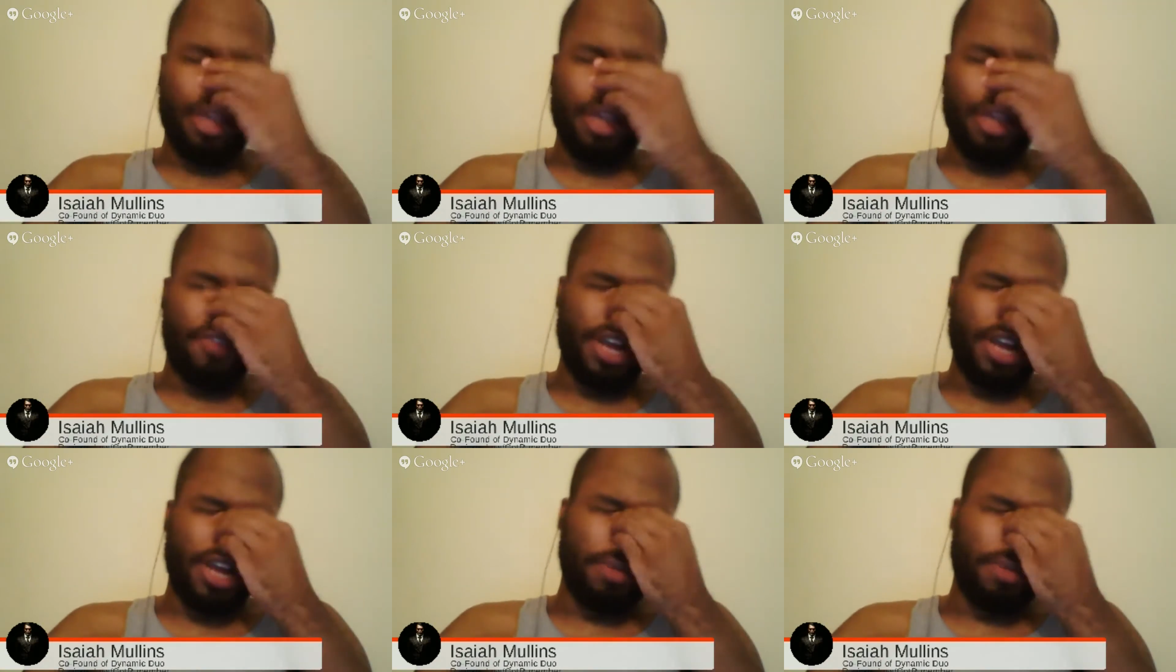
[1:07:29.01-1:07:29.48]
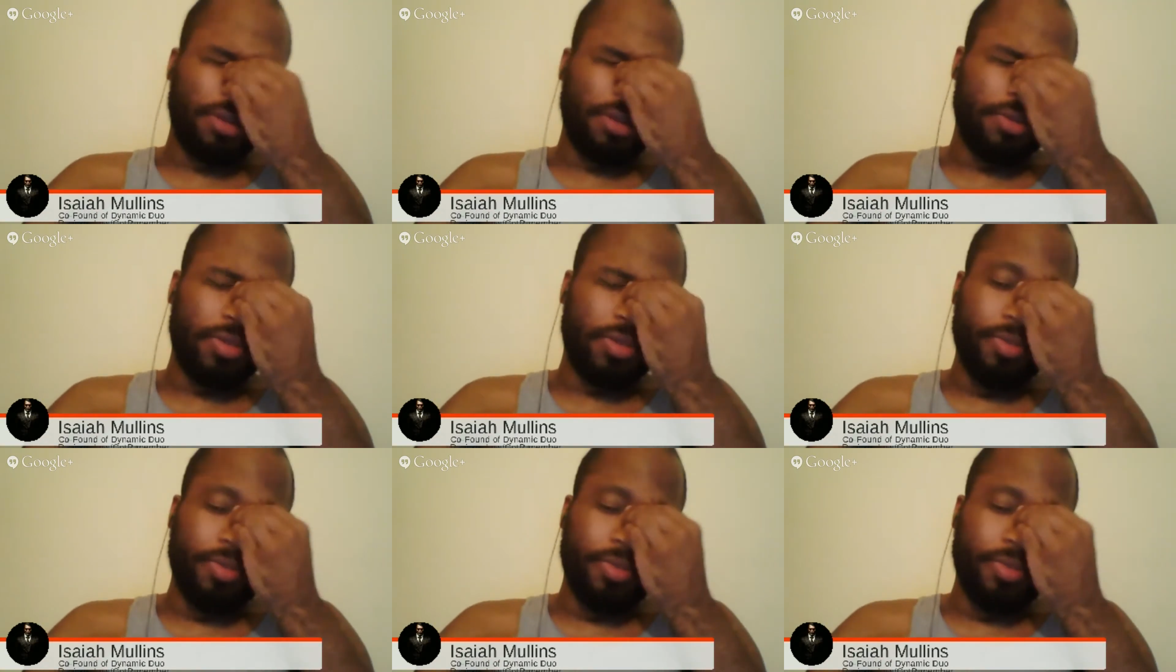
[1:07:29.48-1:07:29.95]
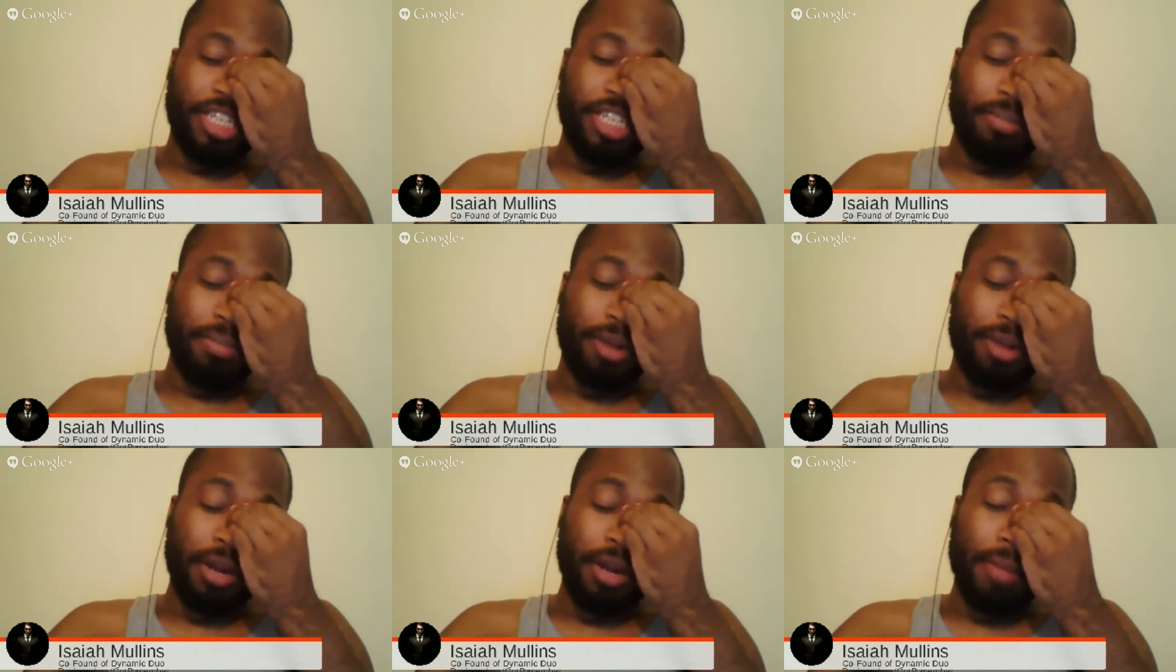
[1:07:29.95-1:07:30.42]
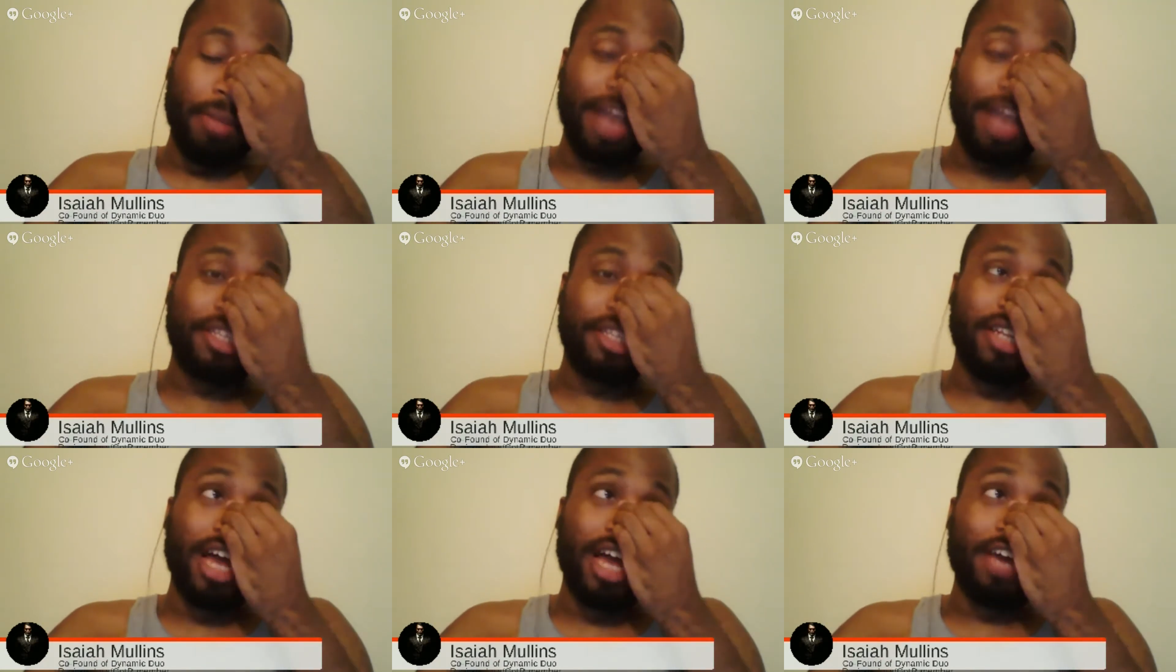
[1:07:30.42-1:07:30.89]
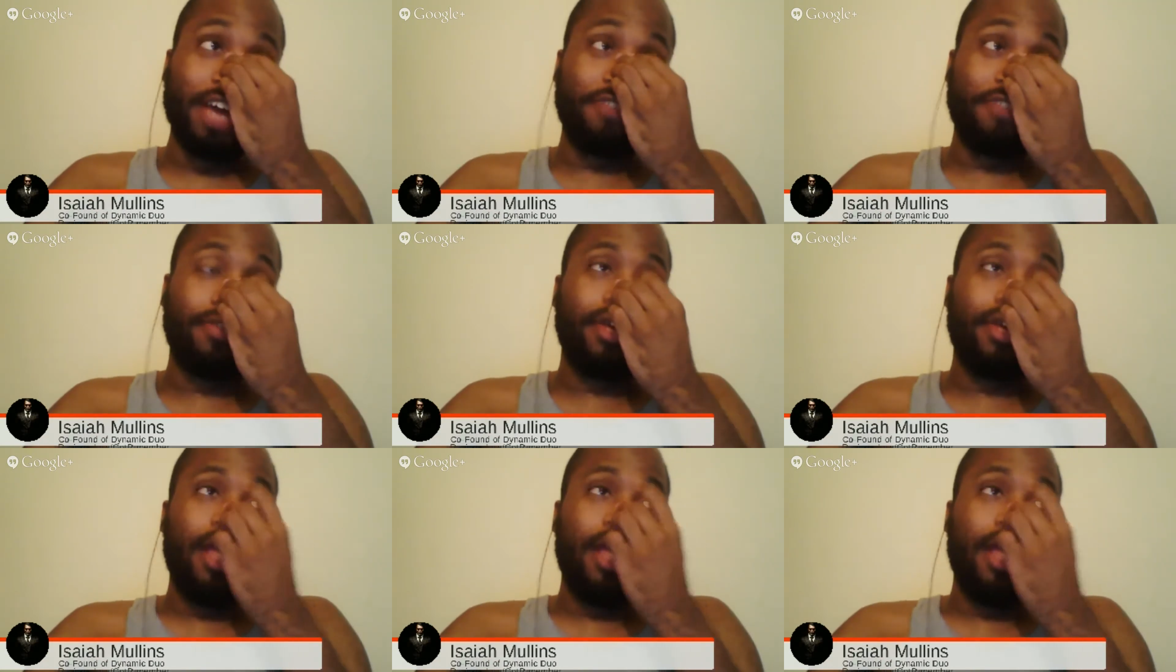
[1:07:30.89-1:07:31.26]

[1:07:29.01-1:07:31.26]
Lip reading: I forgot what gem brought him back to life.